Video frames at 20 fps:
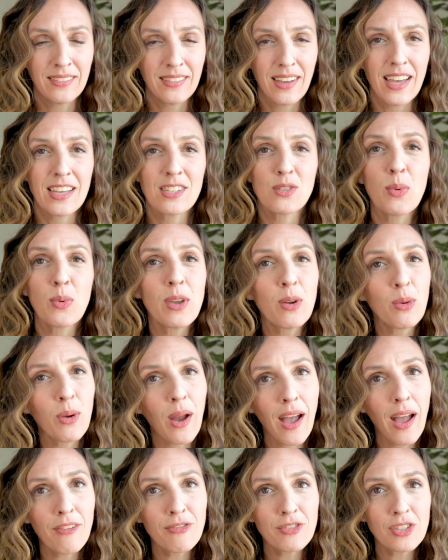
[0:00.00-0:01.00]
As we
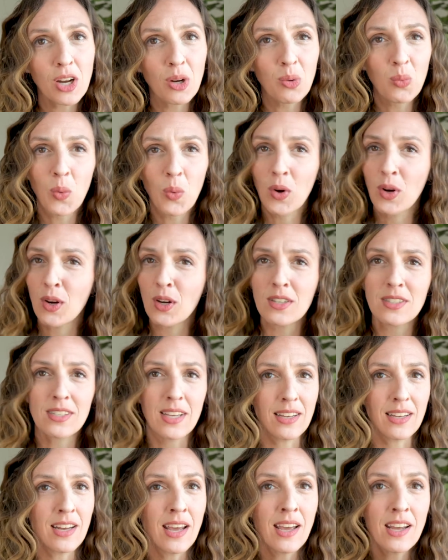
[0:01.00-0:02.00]
craft our words
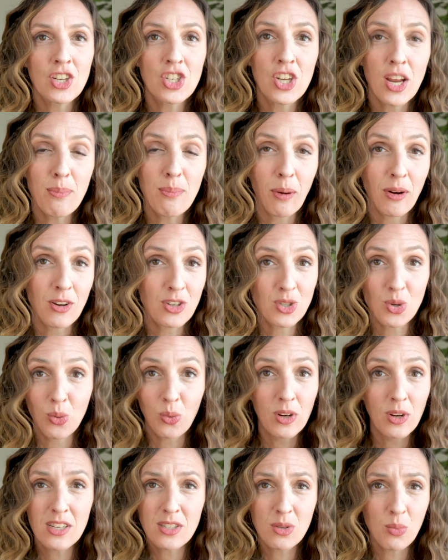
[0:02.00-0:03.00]
and shape our
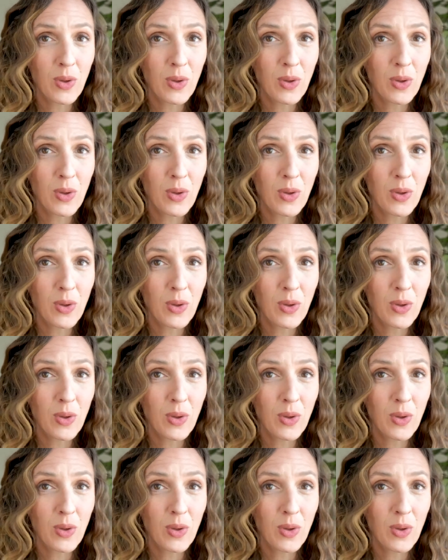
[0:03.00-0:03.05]
stories,